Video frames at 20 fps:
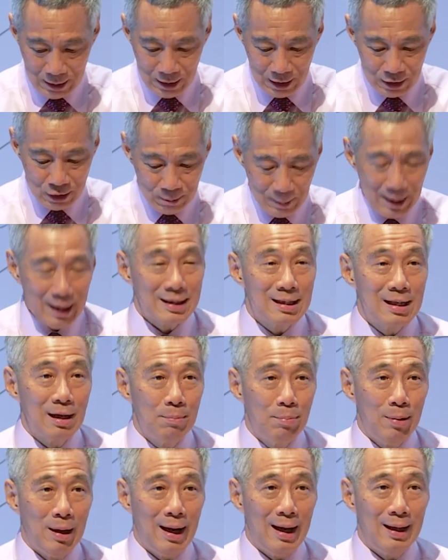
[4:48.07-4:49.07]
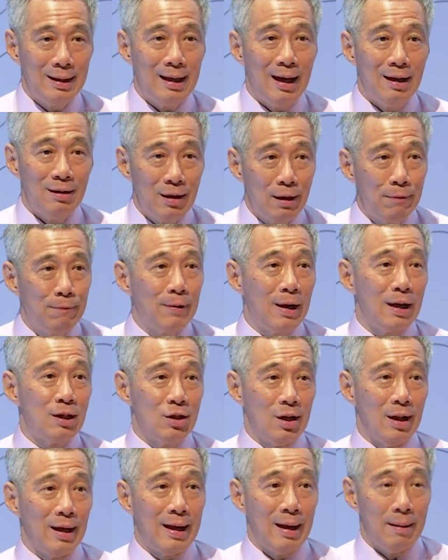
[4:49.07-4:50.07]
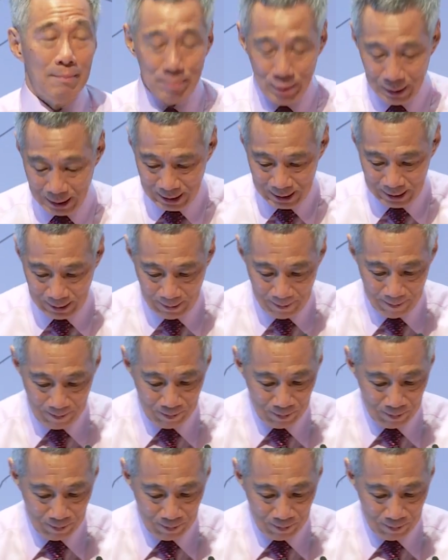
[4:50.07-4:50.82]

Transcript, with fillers: this master plan and refresh the campus.